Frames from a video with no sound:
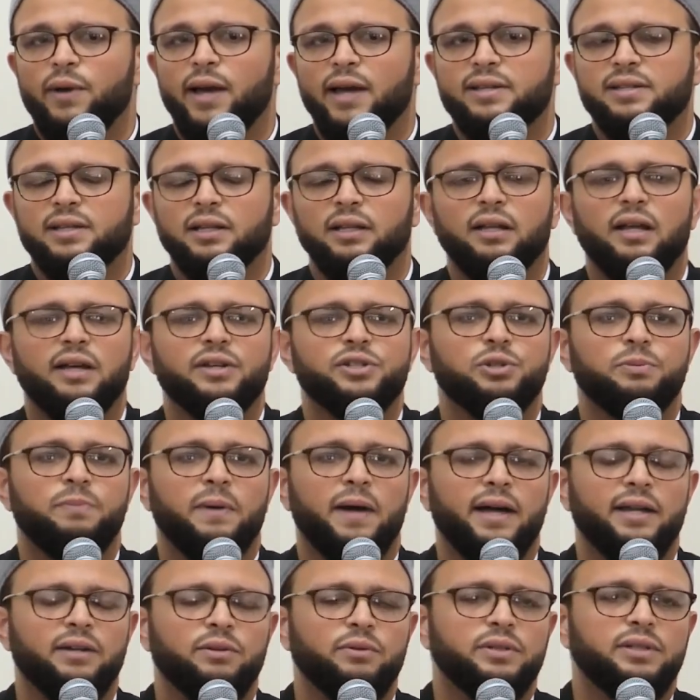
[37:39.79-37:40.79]
We ask Allah
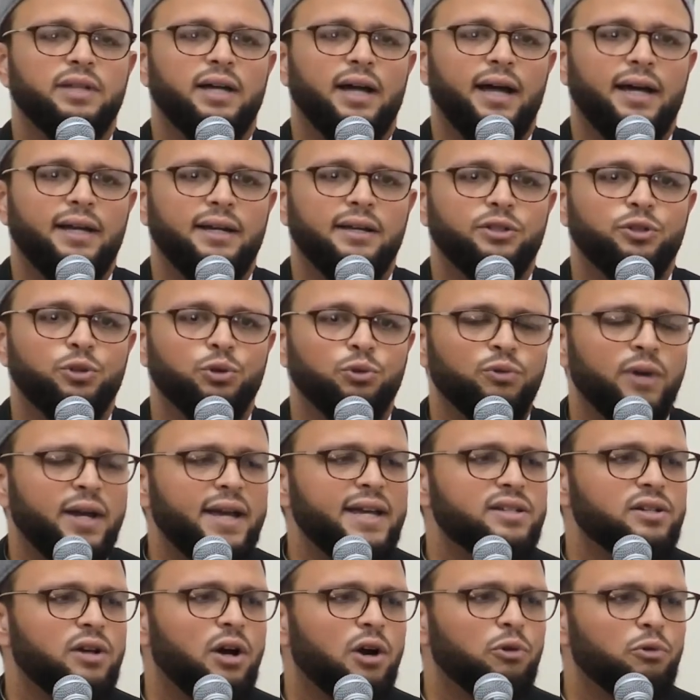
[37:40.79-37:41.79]
subhanahu wa ta'ala to
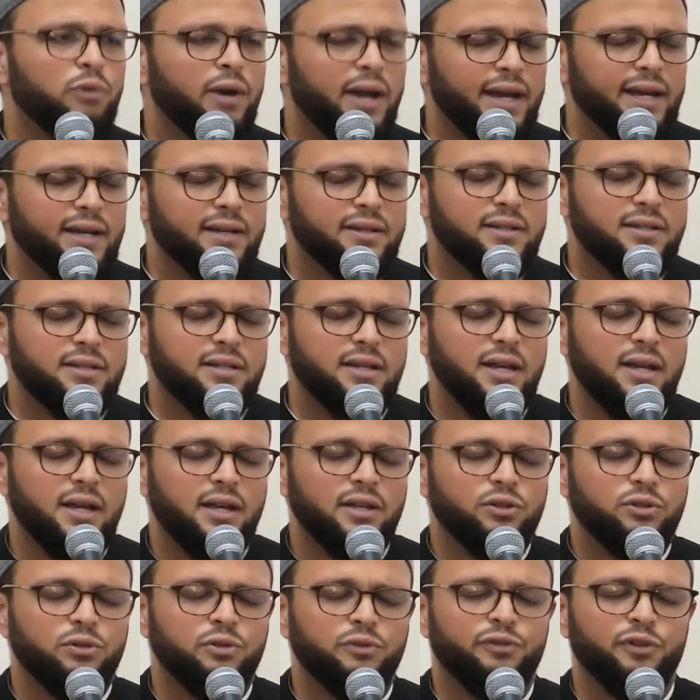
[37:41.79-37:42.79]
raise our ranks,
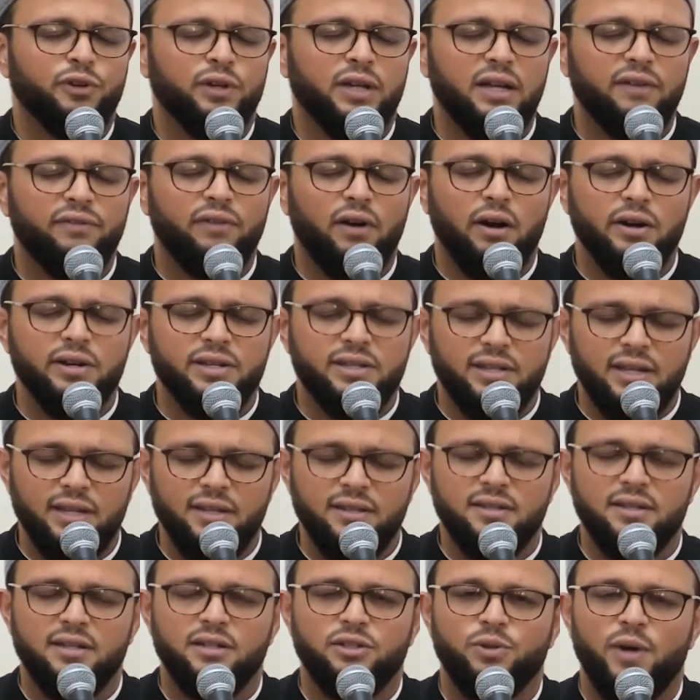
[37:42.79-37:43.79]
to forgive our
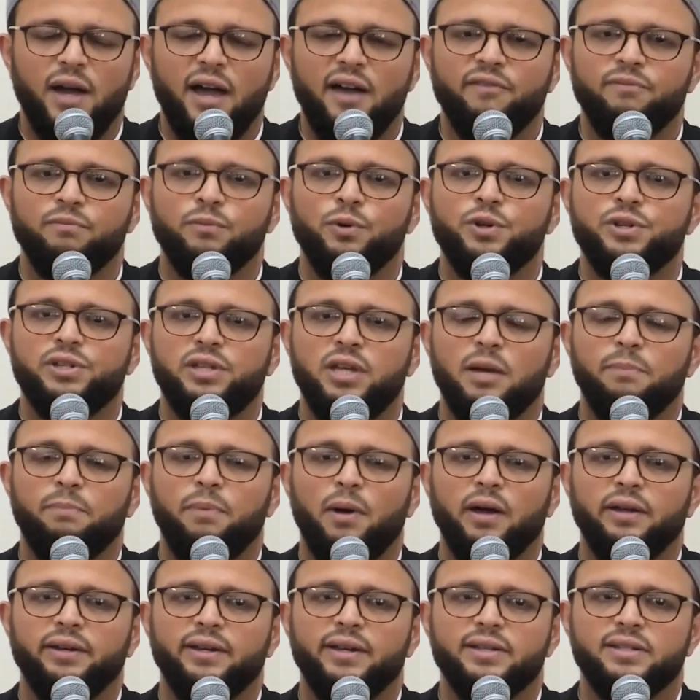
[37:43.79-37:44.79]
sins and to have mercy
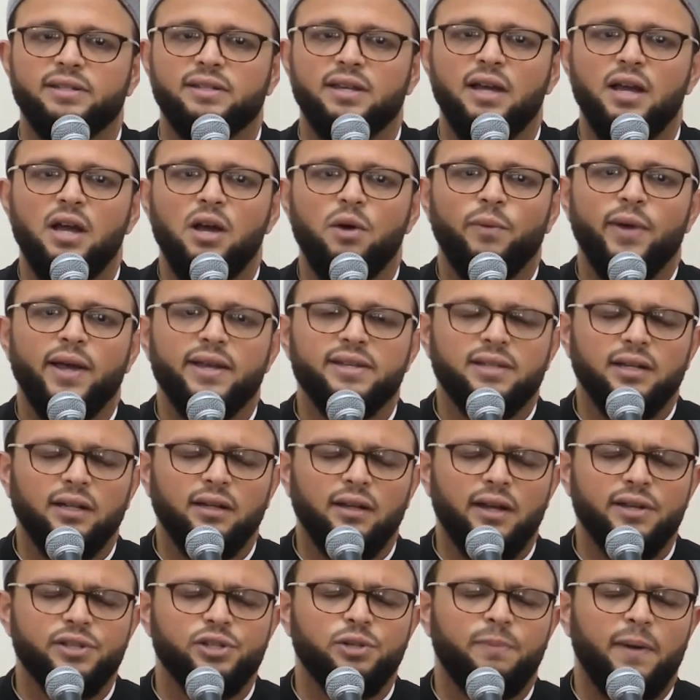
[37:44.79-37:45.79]
upon us. We
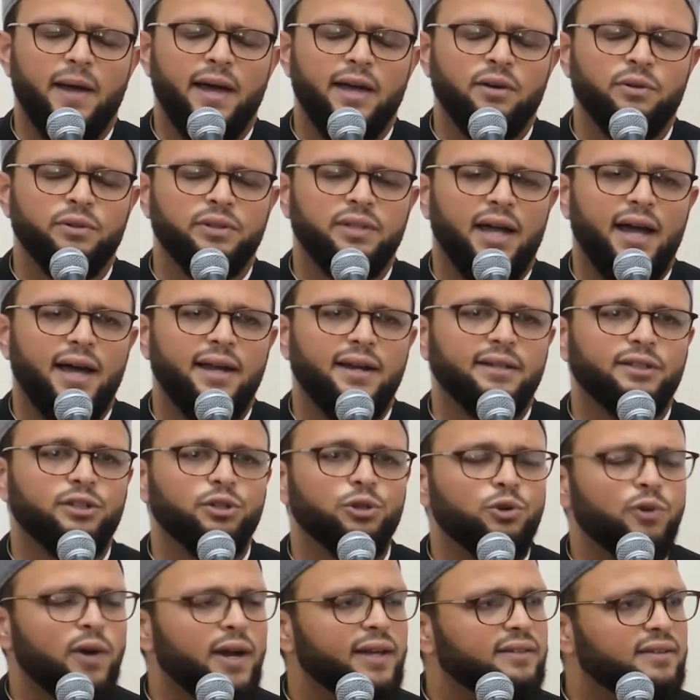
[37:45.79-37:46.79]
ask Allah subhanahu wa
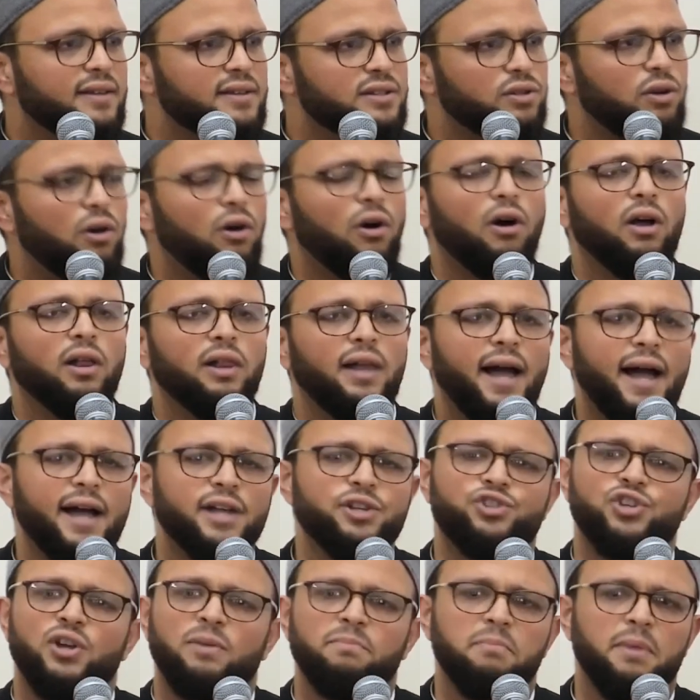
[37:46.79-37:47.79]
ta'ala to grant us all
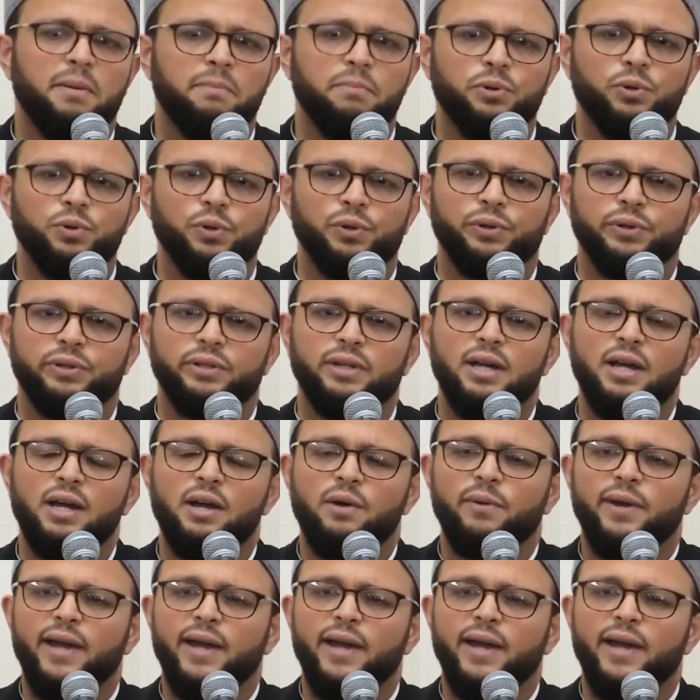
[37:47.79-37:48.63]
hajjam mabrur.